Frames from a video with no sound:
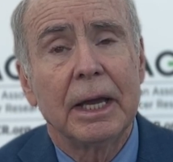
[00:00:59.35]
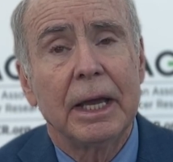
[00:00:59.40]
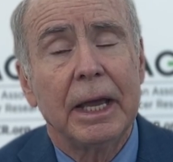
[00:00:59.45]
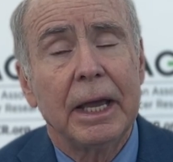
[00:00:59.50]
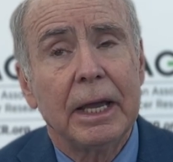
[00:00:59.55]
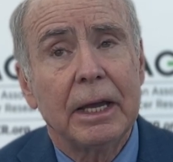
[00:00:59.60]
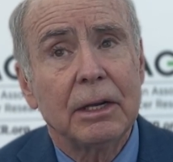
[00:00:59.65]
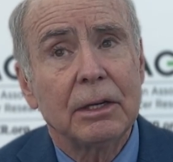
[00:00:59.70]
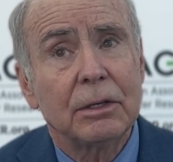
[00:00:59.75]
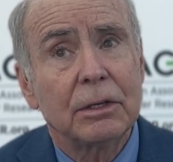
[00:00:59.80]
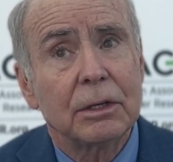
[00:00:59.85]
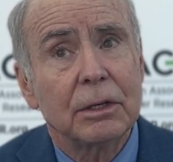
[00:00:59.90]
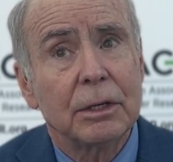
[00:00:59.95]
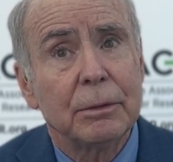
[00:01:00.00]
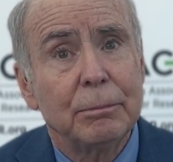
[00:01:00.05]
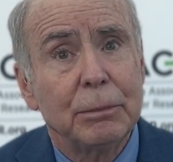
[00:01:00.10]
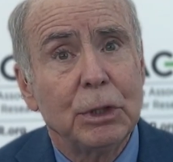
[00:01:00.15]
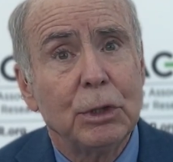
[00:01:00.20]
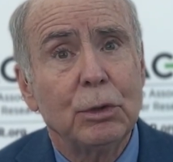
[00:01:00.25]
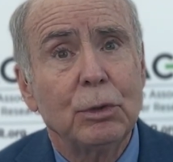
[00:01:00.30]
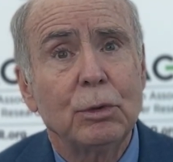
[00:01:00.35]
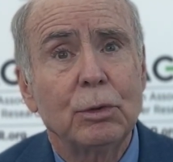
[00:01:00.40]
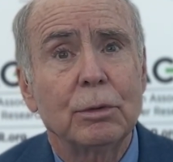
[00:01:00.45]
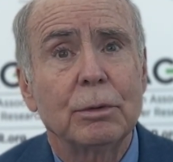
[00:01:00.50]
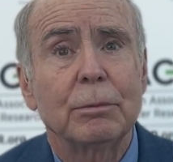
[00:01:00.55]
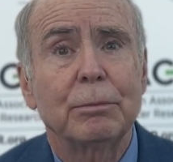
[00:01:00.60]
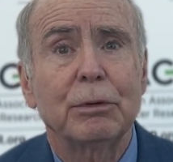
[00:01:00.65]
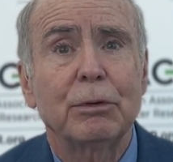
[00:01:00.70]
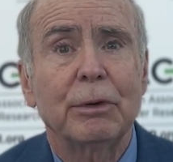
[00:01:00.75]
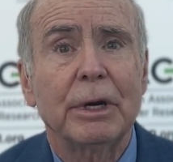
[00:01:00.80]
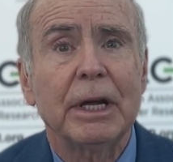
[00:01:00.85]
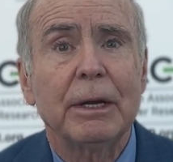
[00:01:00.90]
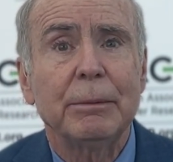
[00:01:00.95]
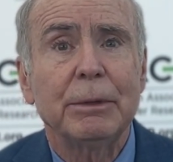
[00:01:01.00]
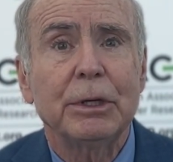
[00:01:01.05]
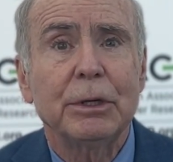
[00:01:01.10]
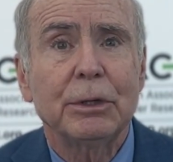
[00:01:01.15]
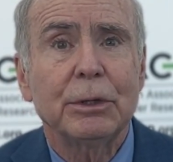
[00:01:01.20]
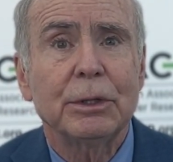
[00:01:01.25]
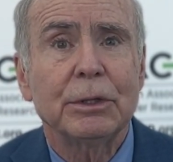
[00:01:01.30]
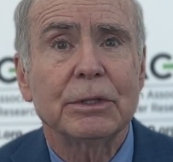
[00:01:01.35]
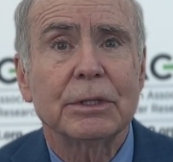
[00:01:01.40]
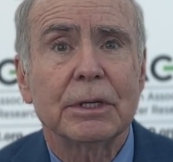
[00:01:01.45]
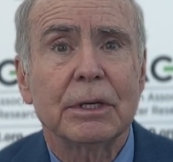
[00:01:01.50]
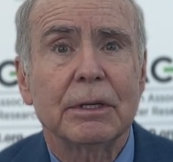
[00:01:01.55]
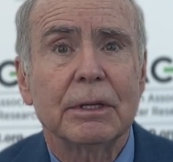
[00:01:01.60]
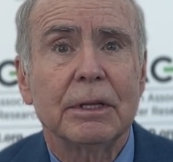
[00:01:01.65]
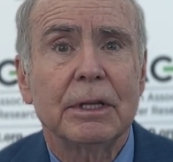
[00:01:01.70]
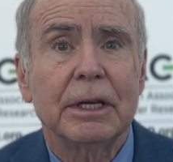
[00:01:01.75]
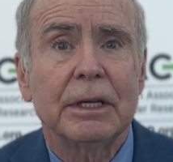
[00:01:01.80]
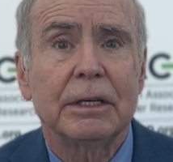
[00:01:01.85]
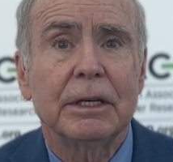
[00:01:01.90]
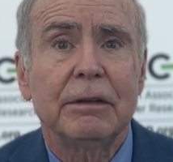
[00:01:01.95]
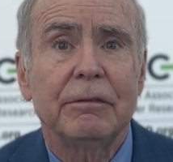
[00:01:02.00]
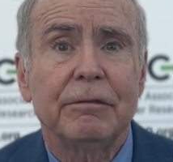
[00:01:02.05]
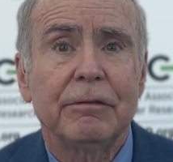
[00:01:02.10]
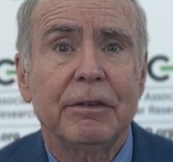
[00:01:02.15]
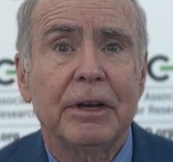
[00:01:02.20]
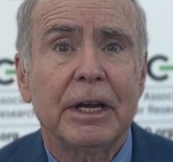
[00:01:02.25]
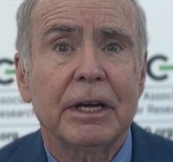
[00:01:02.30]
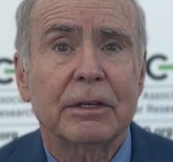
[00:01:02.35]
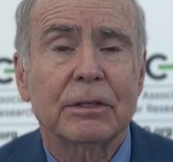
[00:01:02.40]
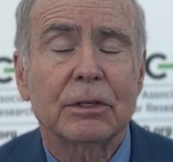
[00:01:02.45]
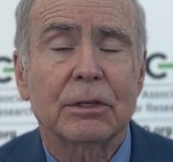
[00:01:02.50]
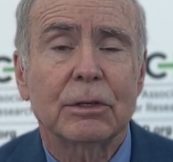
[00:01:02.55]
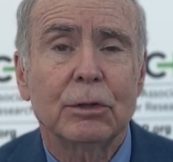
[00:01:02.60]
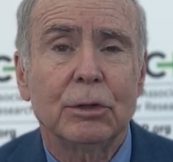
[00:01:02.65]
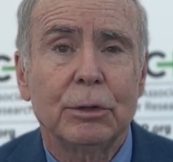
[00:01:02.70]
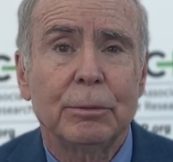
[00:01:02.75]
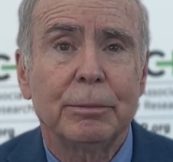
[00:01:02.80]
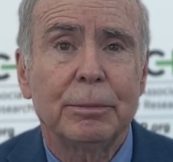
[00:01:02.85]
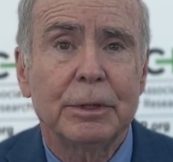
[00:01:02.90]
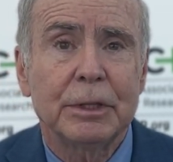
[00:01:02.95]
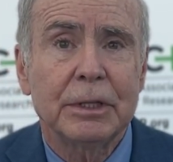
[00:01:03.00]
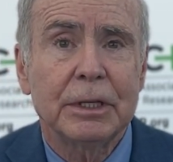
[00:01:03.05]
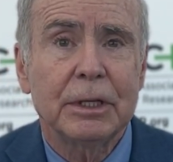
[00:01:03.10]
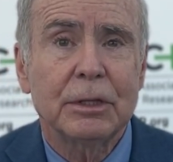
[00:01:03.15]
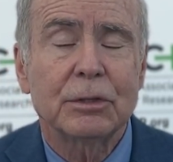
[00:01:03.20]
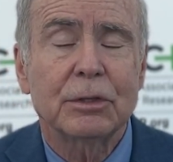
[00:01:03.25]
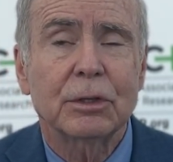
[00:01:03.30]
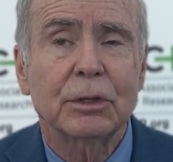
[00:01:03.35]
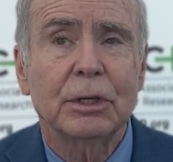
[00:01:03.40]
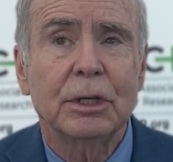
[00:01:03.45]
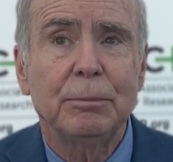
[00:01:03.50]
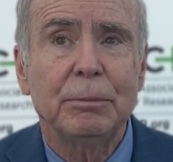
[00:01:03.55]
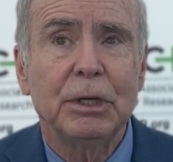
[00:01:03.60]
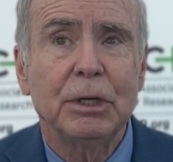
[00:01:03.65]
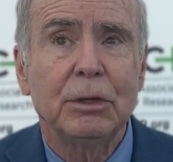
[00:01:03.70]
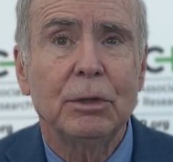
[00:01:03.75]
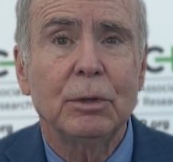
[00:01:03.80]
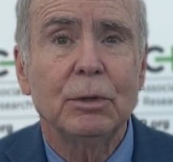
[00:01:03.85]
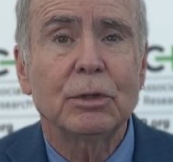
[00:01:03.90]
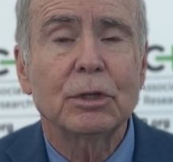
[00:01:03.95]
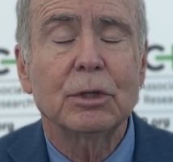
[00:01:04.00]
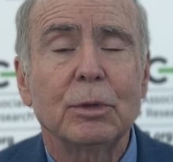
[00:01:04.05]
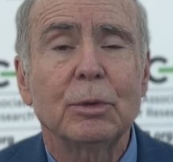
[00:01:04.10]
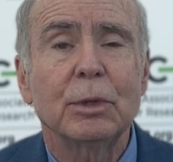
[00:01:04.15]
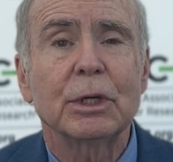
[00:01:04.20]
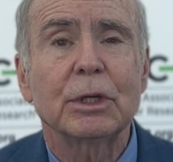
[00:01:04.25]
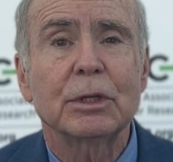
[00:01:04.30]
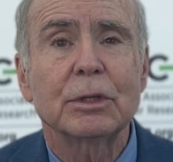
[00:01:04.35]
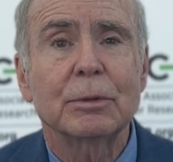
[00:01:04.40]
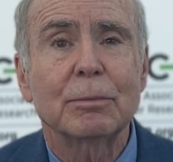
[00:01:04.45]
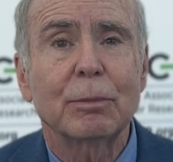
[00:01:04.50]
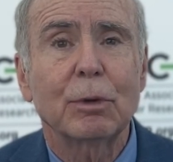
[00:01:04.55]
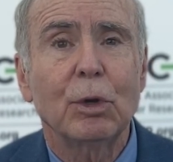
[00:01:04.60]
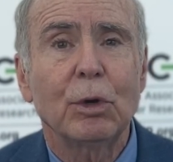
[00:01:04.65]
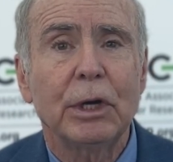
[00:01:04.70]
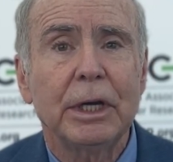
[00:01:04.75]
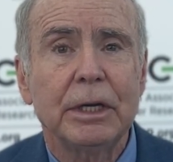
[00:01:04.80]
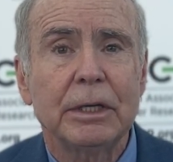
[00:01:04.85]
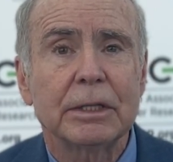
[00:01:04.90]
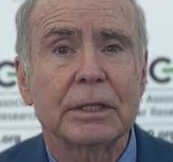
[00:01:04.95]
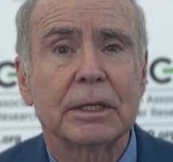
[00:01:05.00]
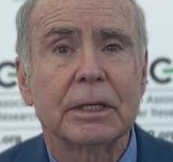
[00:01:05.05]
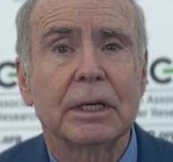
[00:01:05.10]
and immune parameters that in fact could potentially be used exploit